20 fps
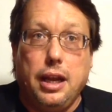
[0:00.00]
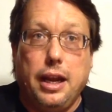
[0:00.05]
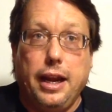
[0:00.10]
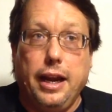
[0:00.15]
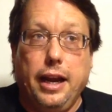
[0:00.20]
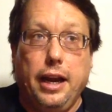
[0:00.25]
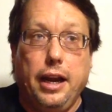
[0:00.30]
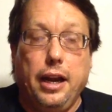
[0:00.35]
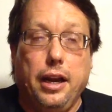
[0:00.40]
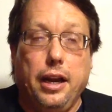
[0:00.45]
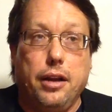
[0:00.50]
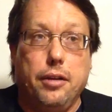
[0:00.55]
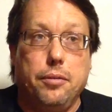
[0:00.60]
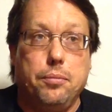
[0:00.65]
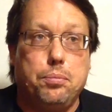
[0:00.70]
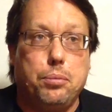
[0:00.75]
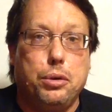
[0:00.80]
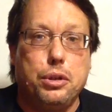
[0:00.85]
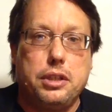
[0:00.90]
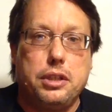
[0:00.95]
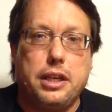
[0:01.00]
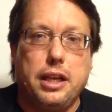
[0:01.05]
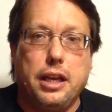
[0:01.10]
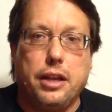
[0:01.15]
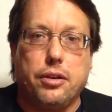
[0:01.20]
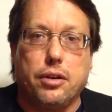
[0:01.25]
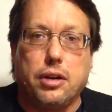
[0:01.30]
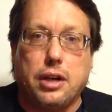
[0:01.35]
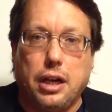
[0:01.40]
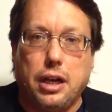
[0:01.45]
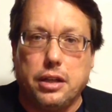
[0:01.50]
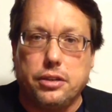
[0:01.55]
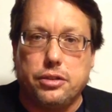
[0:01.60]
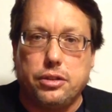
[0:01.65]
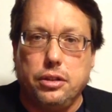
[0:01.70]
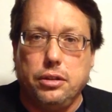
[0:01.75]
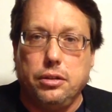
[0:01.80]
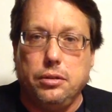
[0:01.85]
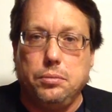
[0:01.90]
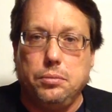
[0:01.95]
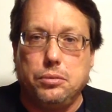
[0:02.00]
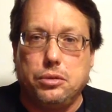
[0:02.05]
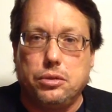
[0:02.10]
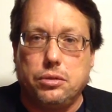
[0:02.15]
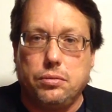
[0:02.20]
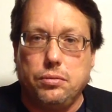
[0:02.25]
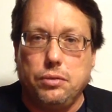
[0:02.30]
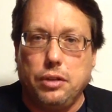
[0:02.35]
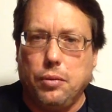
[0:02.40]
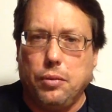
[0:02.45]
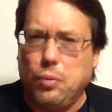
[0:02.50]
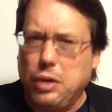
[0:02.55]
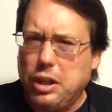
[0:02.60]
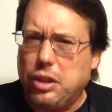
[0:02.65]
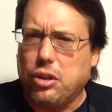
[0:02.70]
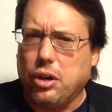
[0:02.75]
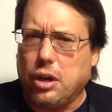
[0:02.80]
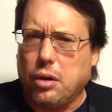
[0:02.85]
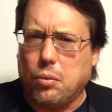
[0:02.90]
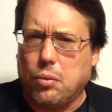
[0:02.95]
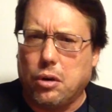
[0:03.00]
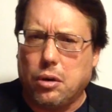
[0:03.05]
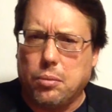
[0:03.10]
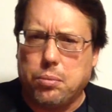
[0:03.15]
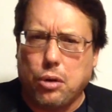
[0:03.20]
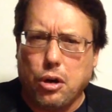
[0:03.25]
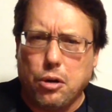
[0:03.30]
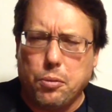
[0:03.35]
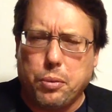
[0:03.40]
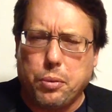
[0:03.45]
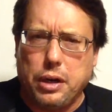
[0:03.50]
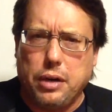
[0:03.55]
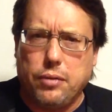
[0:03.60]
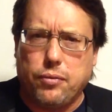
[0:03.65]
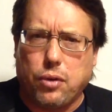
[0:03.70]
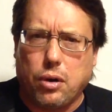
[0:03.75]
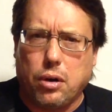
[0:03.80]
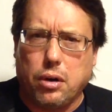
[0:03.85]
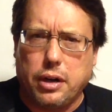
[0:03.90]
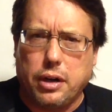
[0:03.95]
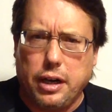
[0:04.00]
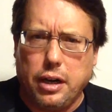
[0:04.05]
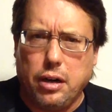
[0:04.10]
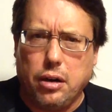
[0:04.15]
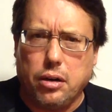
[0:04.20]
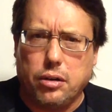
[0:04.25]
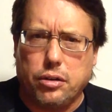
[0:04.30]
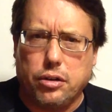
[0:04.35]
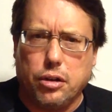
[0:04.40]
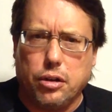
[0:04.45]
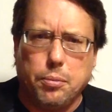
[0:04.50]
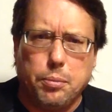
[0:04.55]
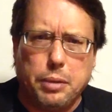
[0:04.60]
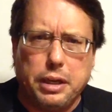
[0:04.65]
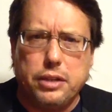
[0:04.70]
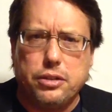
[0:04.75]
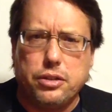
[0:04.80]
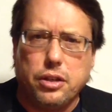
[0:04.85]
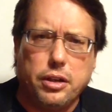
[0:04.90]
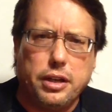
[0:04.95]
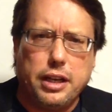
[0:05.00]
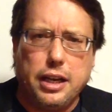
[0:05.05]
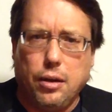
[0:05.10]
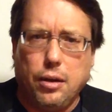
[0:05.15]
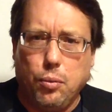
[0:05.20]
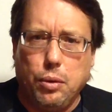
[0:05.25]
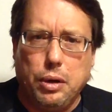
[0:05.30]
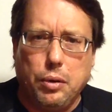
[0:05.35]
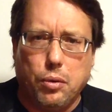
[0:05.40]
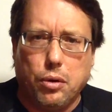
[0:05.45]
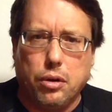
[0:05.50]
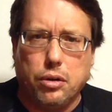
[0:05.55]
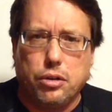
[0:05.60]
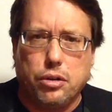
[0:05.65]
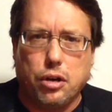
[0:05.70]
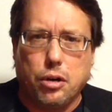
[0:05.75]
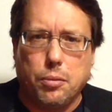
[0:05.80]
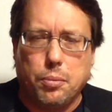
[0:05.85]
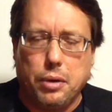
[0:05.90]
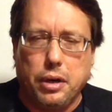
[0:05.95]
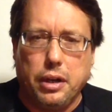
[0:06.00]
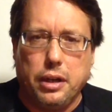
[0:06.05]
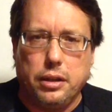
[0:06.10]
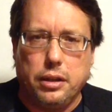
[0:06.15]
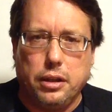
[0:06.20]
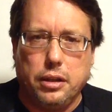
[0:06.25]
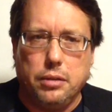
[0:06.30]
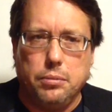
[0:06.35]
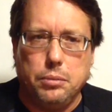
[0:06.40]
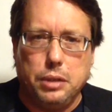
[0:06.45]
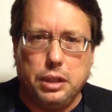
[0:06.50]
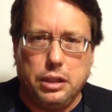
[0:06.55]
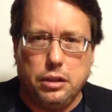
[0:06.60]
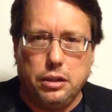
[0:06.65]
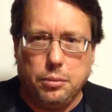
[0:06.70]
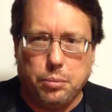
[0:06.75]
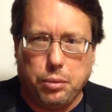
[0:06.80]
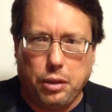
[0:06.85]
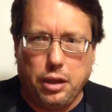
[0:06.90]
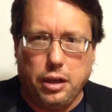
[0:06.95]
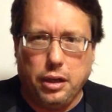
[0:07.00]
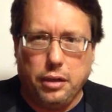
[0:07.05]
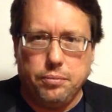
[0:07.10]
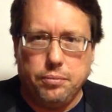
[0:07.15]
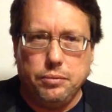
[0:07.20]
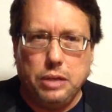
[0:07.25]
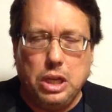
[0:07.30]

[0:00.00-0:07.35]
and put together costumes that we thought were appropriate for our character based on how we were interpreting them in the play.